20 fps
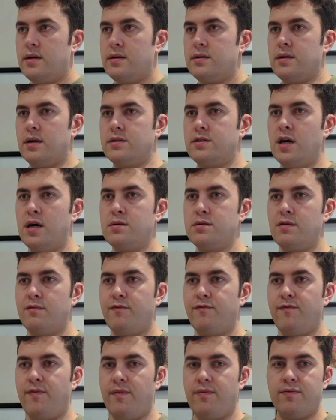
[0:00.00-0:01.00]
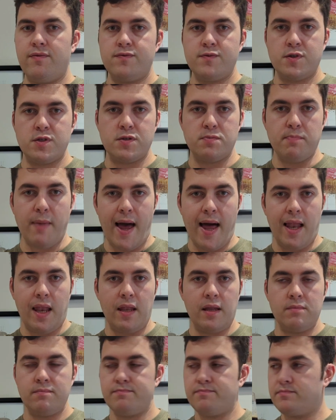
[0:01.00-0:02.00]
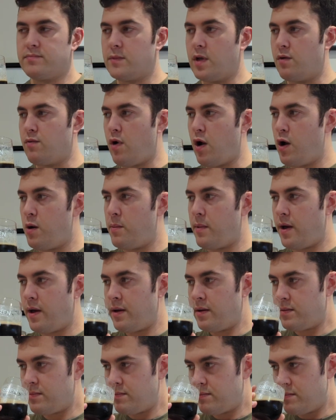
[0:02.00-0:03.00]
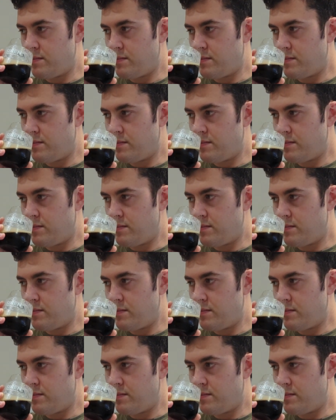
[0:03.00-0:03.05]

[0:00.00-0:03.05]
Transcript: So in terms of smell, aroma,